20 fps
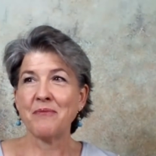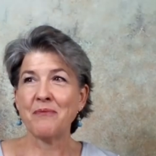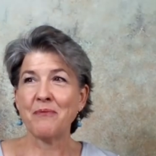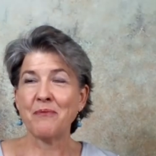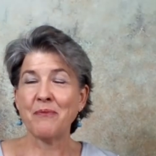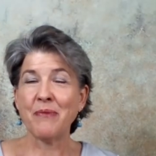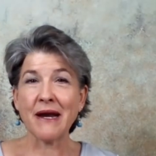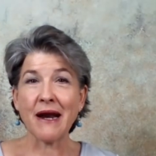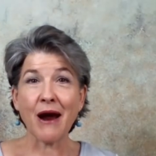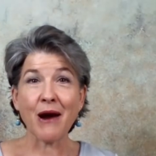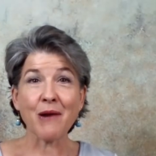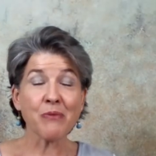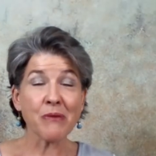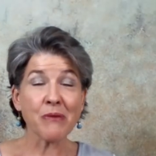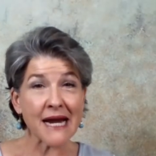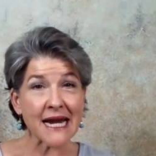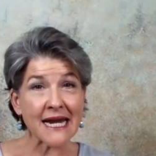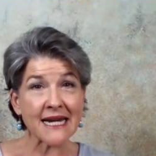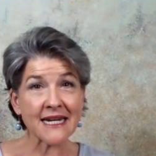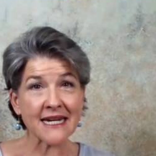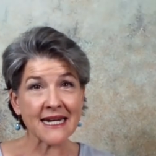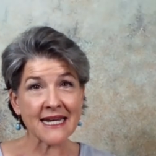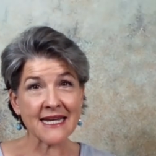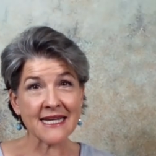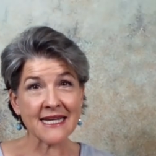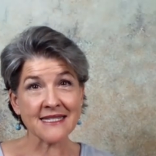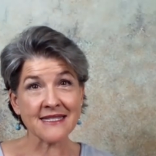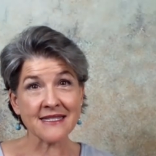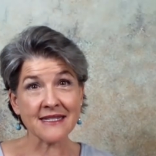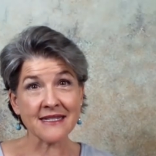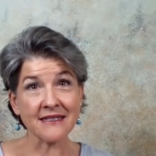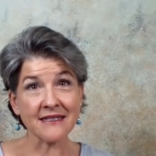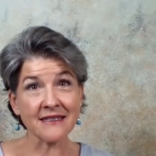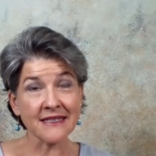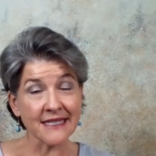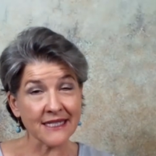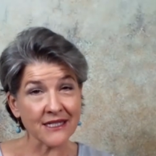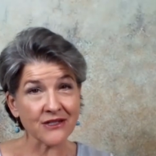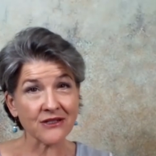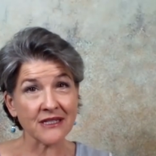But our brain is
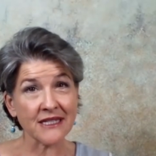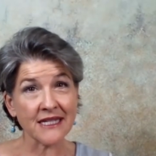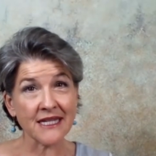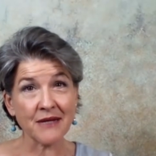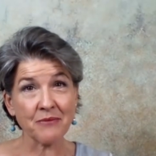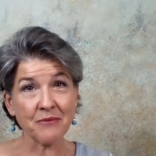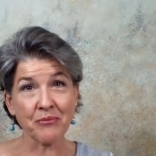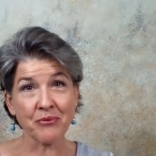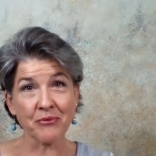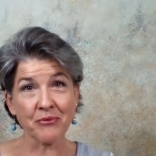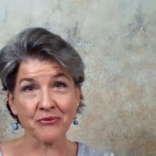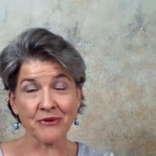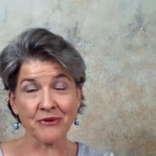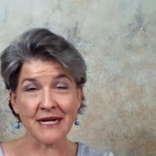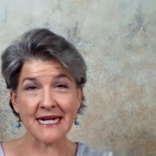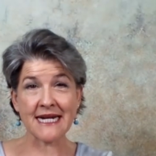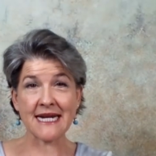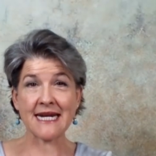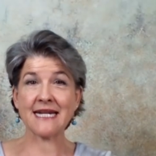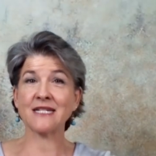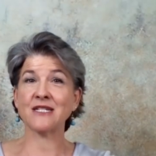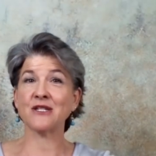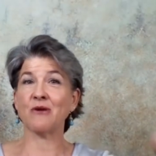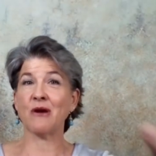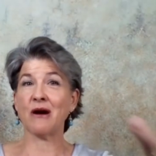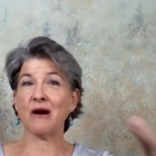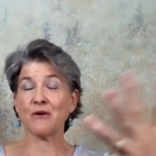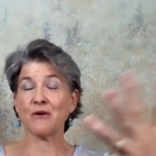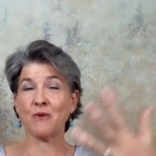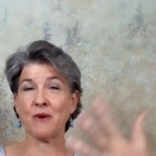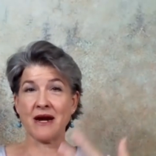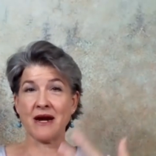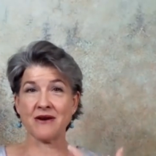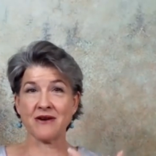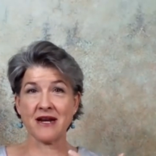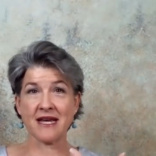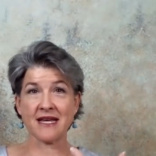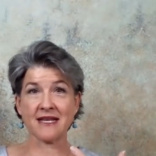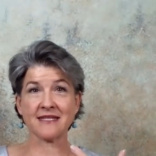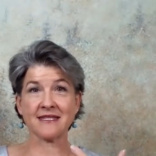literally bringing to our
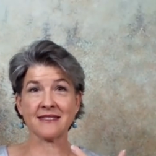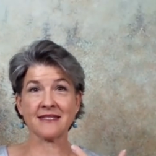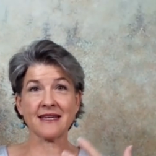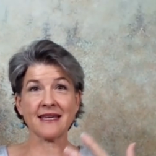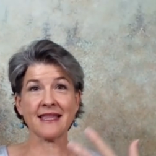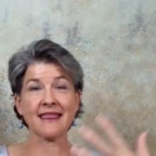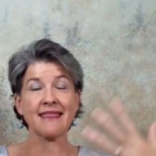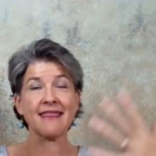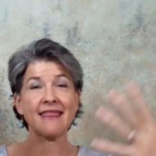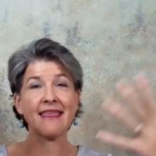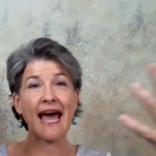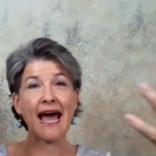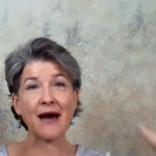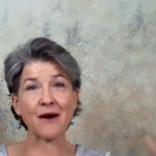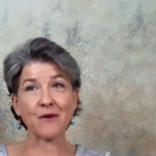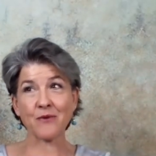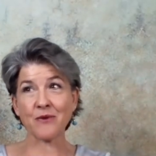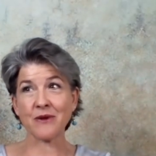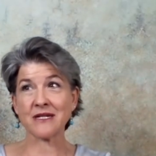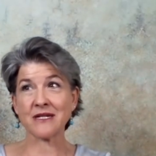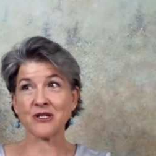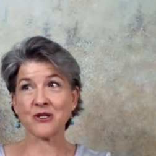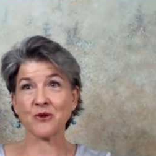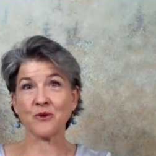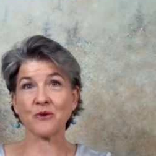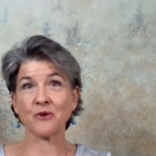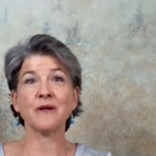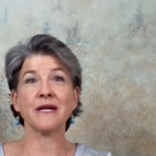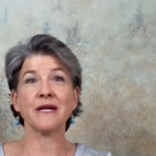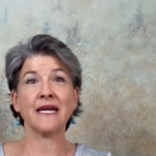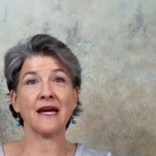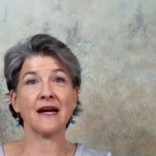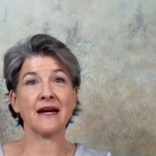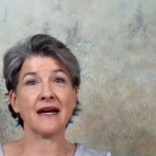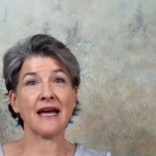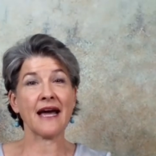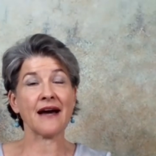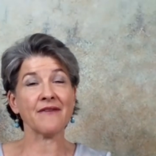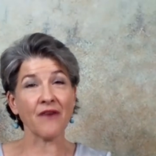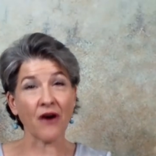awareness that which we
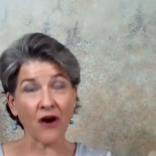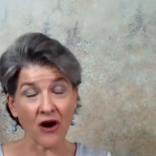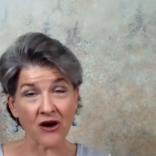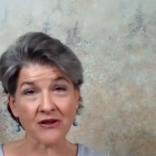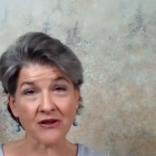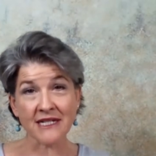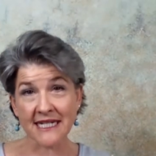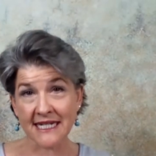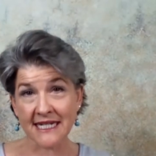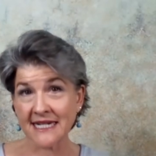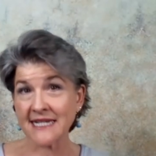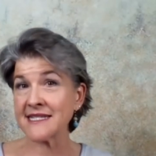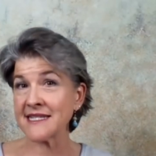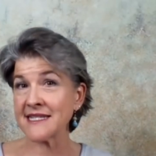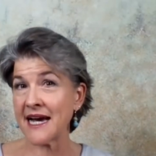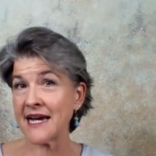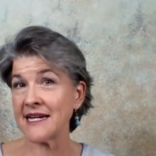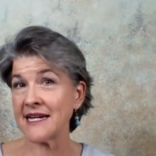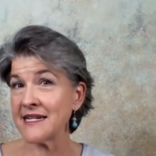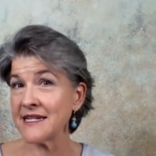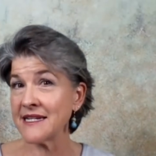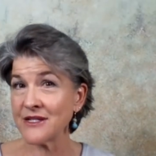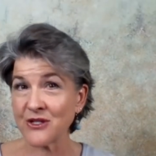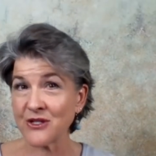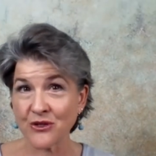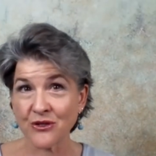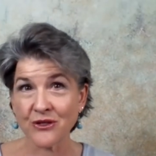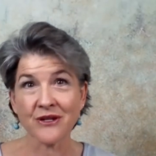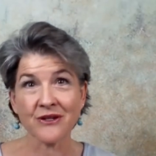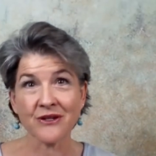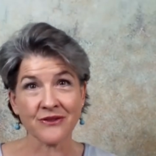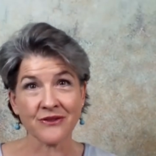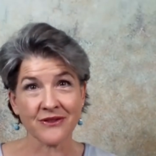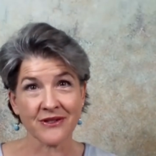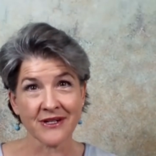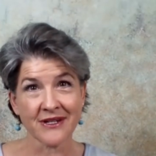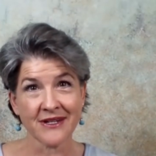have already decided is true.